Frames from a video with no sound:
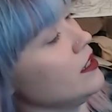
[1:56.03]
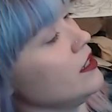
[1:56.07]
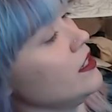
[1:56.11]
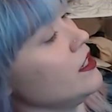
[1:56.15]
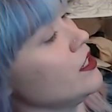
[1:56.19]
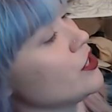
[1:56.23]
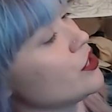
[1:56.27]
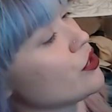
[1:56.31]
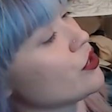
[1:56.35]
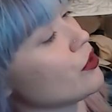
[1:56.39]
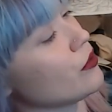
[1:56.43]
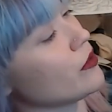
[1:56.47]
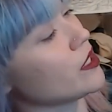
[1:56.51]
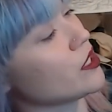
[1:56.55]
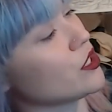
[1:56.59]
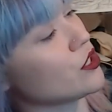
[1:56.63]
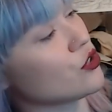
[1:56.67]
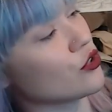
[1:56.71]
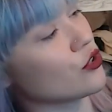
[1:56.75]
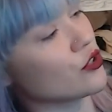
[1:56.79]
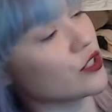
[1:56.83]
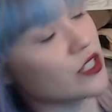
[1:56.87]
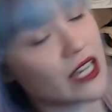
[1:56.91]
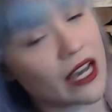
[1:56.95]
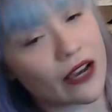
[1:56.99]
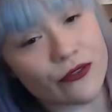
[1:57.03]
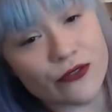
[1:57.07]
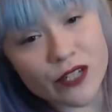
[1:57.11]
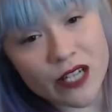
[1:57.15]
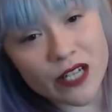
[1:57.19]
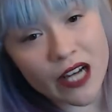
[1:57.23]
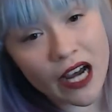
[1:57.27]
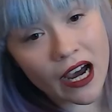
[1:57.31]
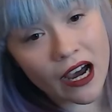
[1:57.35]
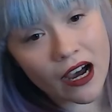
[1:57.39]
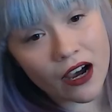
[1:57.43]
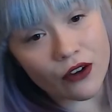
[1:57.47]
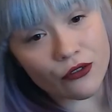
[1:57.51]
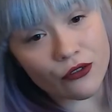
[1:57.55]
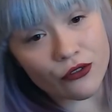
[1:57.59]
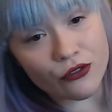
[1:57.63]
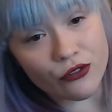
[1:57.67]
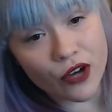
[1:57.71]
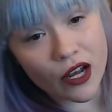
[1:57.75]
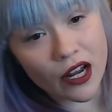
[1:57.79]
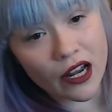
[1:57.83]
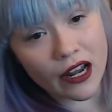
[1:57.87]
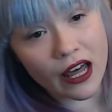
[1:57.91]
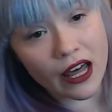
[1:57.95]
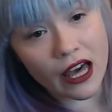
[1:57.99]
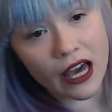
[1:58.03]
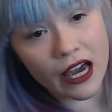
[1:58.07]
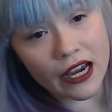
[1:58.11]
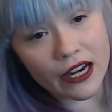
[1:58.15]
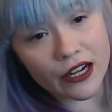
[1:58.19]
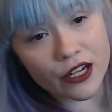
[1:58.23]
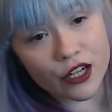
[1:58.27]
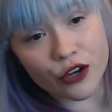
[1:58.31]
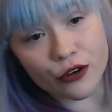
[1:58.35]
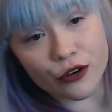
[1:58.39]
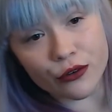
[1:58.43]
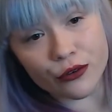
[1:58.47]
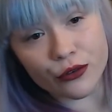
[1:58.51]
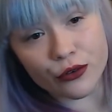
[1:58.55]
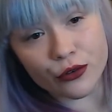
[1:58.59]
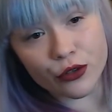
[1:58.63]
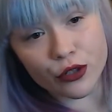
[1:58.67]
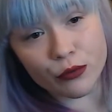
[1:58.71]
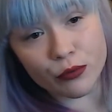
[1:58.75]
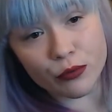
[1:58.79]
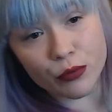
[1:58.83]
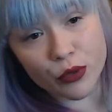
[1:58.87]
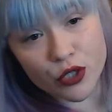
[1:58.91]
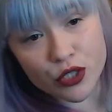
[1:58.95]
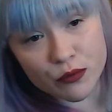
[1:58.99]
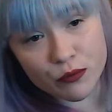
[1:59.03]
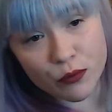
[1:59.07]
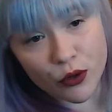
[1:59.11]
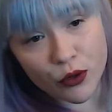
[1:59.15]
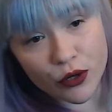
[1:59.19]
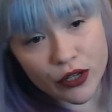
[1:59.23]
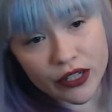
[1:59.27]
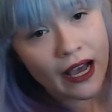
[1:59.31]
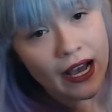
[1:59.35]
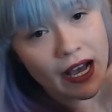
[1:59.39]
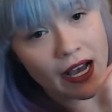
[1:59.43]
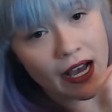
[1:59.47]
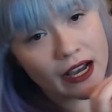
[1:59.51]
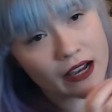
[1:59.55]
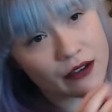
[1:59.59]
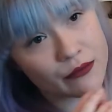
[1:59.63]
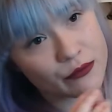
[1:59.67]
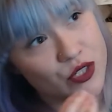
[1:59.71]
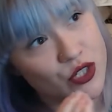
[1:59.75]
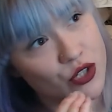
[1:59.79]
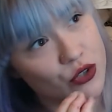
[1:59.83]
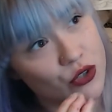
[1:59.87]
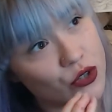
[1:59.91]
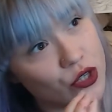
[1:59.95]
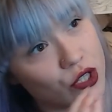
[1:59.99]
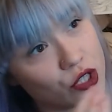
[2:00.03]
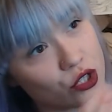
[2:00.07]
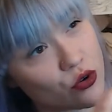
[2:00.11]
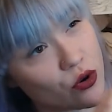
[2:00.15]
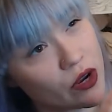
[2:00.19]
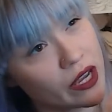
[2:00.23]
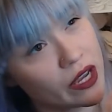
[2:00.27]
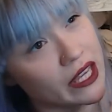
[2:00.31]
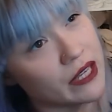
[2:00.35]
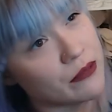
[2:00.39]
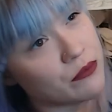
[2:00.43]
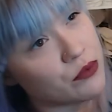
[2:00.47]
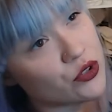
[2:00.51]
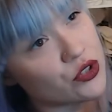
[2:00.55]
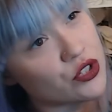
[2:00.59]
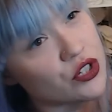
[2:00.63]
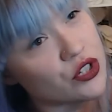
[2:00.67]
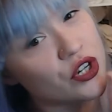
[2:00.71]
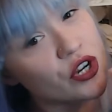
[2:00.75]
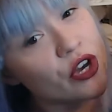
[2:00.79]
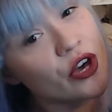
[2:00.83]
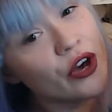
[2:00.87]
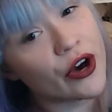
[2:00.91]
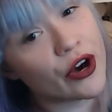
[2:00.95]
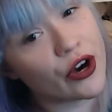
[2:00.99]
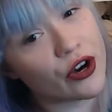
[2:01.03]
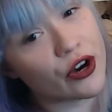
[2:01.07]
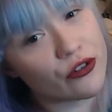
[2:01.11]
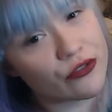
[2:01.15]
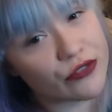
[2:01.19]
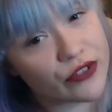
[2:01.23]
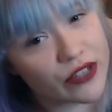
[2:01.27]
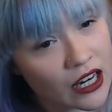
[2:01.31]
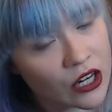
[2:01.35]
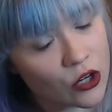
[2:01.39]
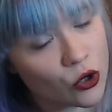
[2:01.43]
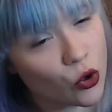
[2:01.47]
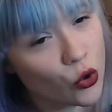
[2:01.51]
So it does have to have a line going through the bust point so that you're able to curve it.